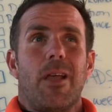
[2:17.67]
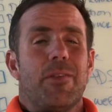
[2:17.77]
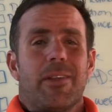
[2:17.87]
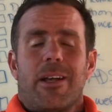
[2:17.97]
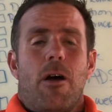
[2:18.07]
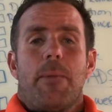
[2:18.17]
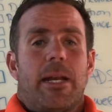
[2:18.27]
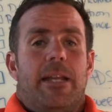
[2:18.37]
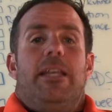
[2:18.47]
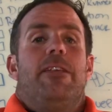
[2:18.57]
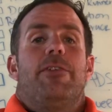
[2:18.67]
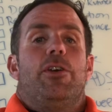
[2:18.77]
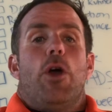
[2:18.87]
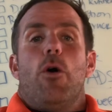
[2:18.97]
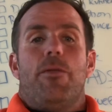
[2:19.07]
and they're like, oh man, I didn't
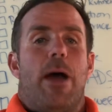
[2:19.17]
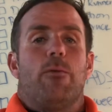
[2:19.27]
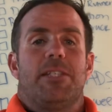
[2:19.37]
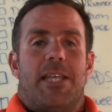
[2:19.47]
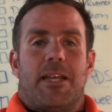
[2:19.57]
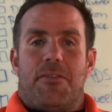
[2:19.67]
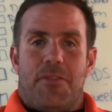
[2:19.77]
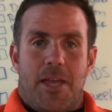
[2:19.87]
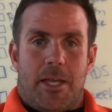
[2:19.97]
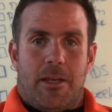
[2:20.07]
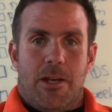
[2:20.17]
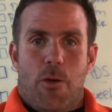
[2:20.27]
even know that was like a thing.